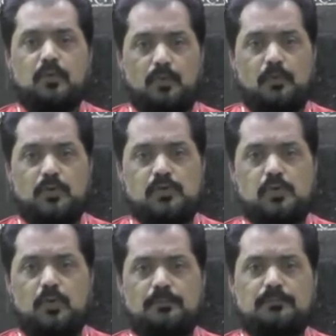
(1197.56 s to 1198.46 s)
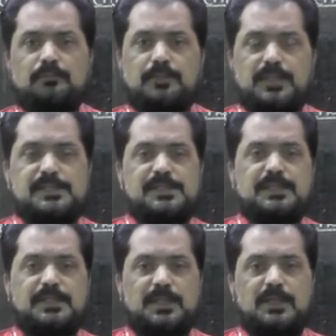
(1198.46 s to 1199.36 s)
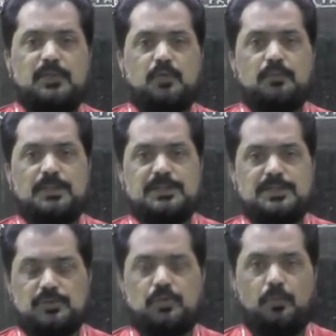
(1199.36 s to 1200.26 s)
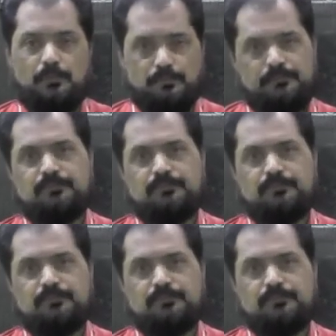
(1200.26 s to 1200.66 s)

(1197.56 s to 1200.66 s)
chromosome present in human genome.